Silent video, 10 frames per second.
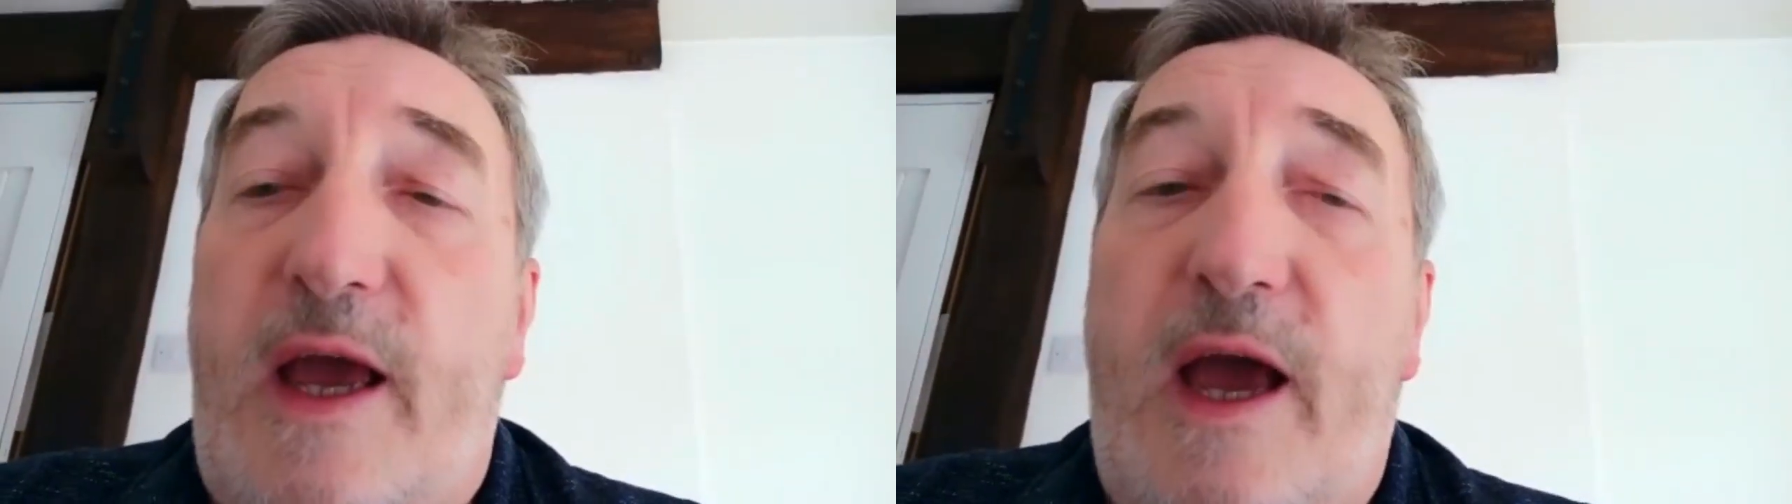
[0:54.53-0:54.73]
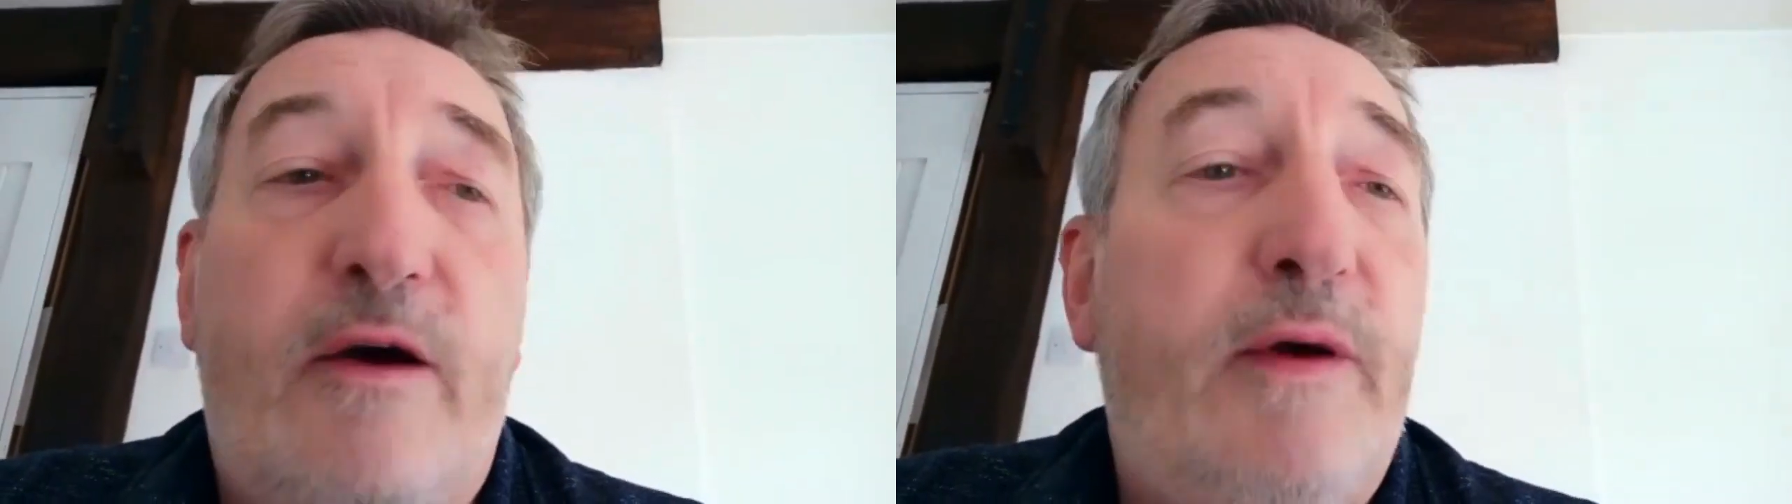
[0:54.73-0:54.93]

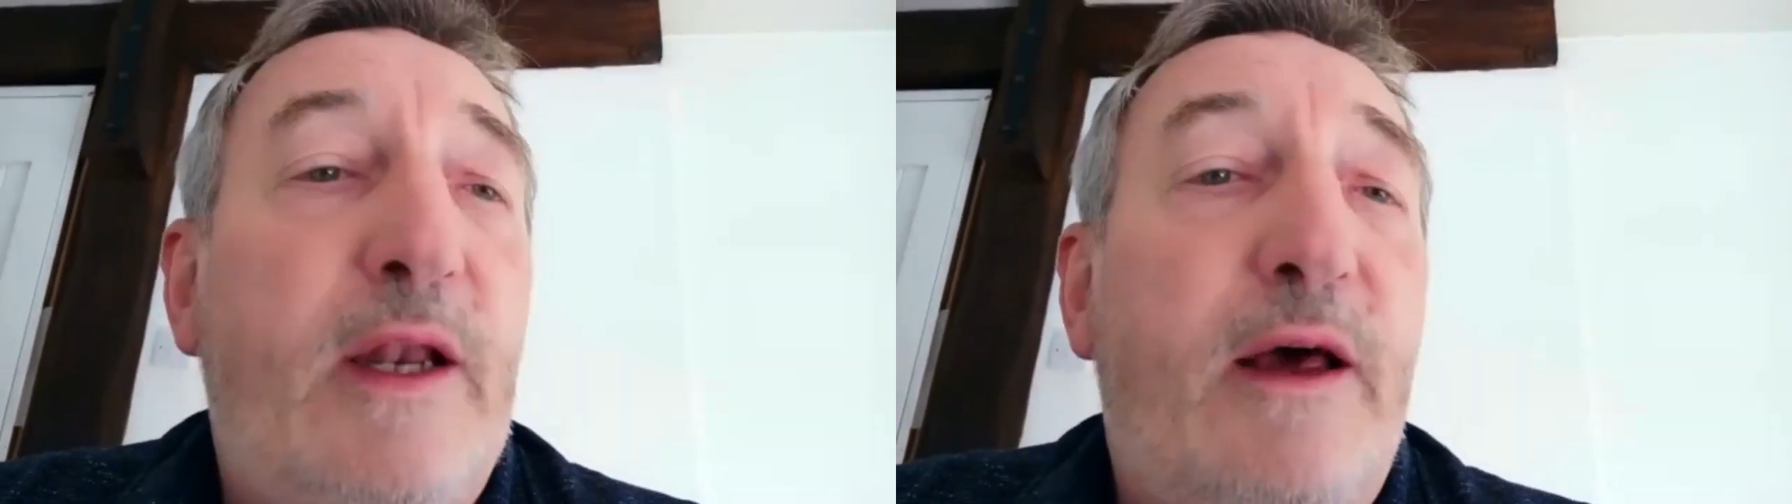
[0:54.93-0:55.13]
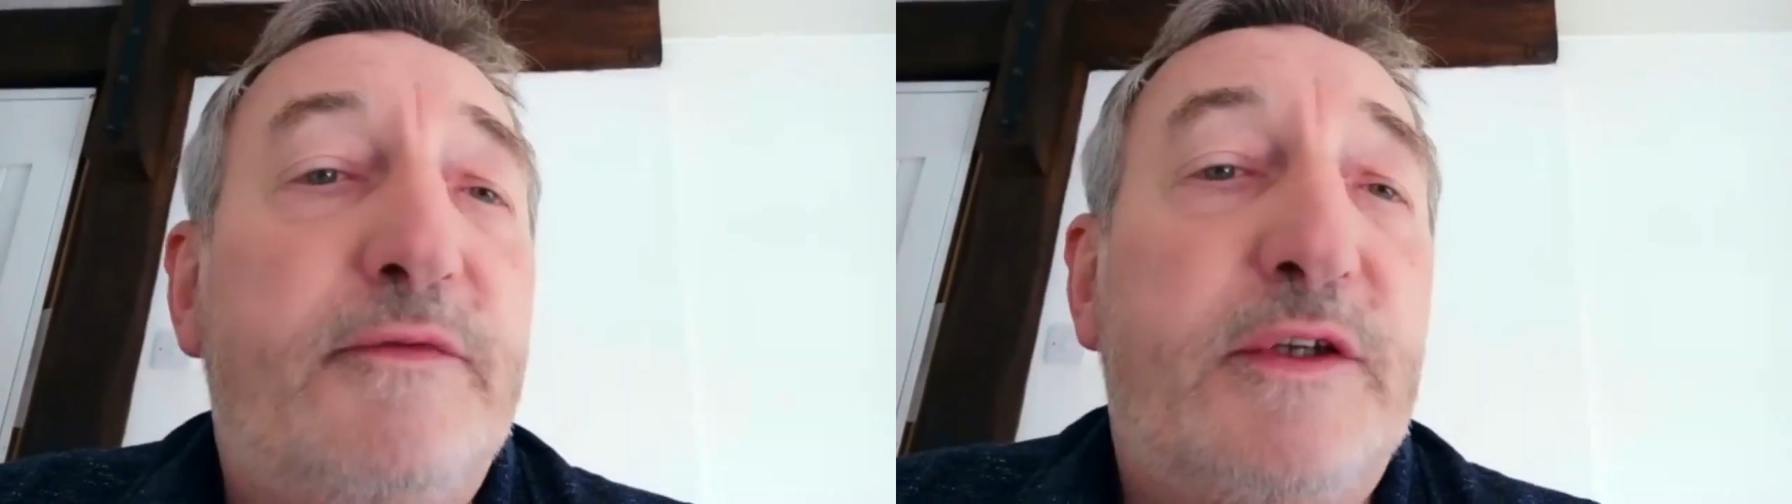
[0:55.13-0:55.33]
how
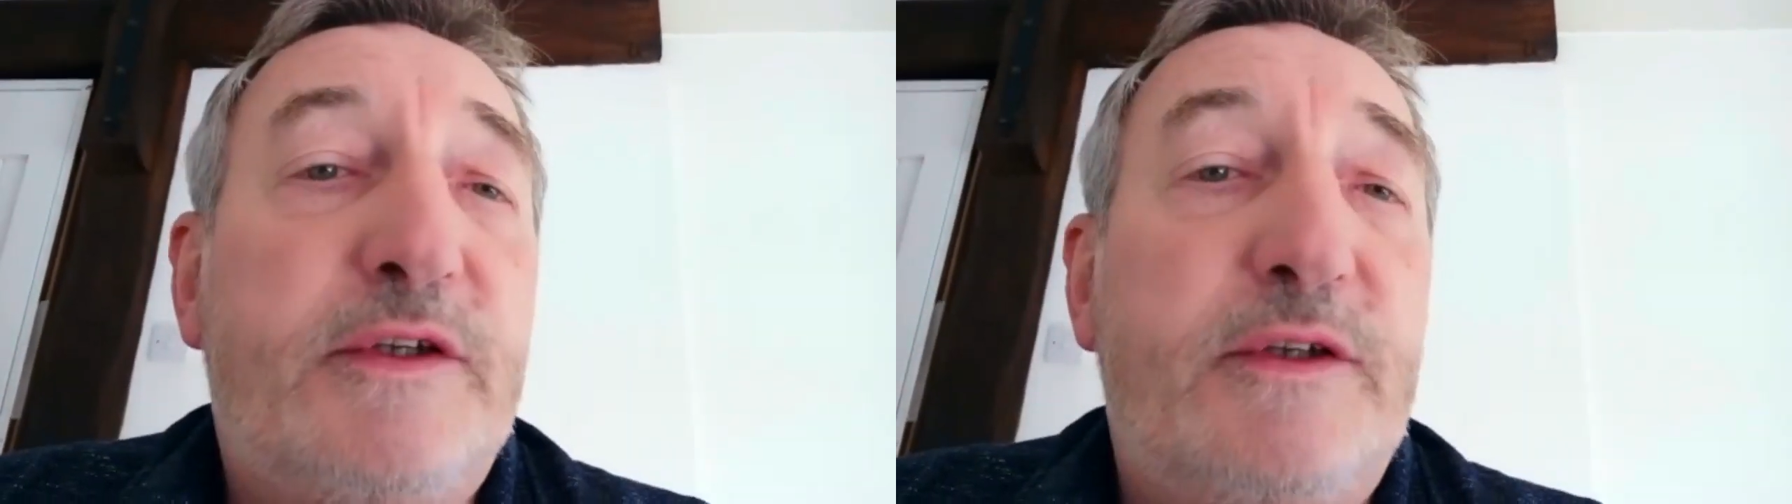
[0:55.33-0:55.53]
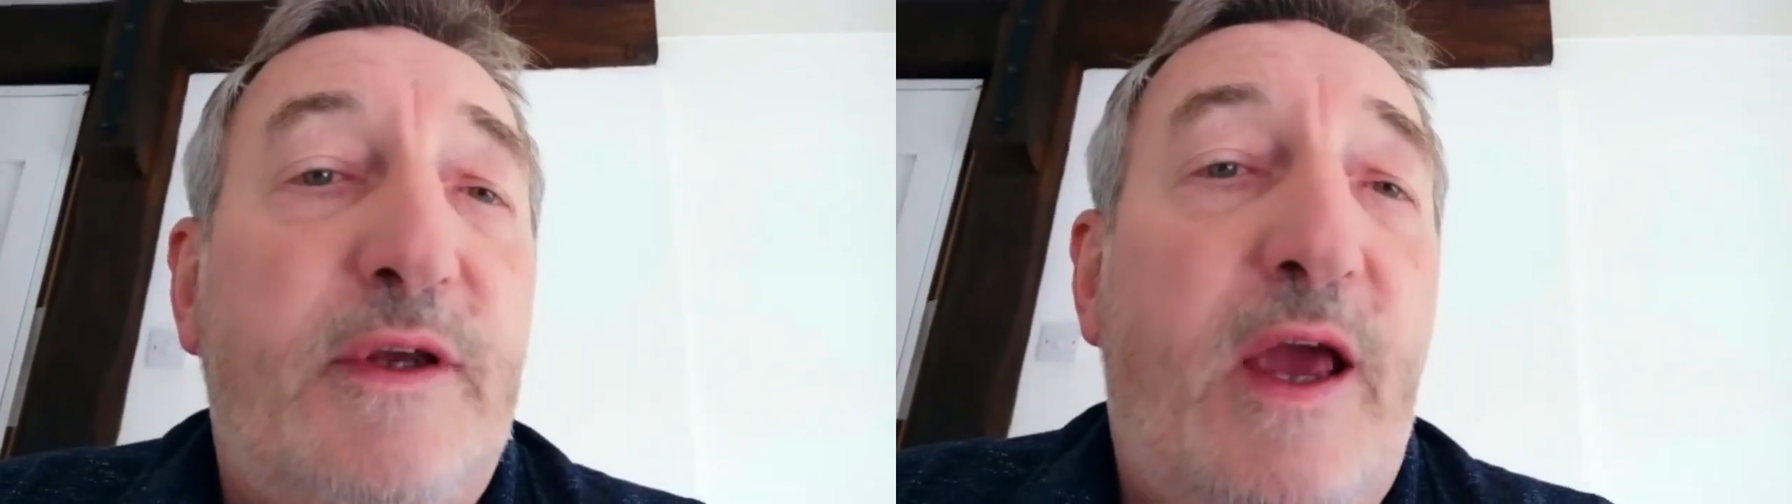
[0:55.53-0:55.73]
He loves
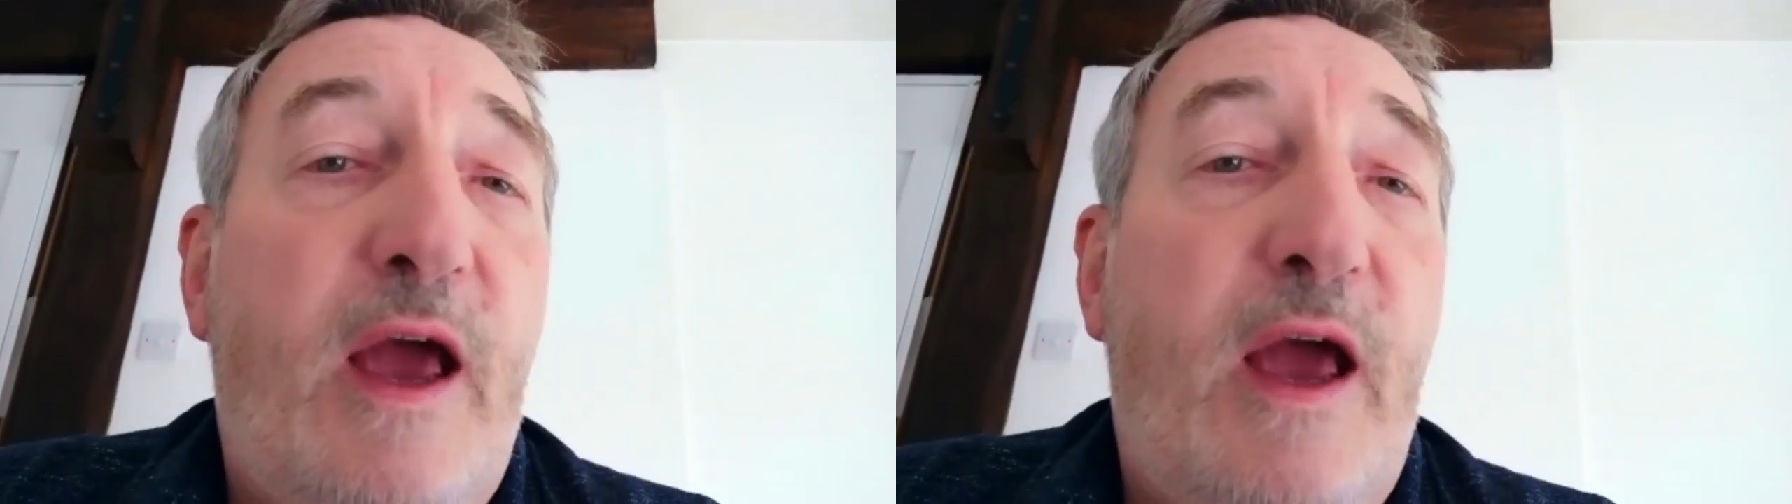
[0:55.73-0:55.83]
us,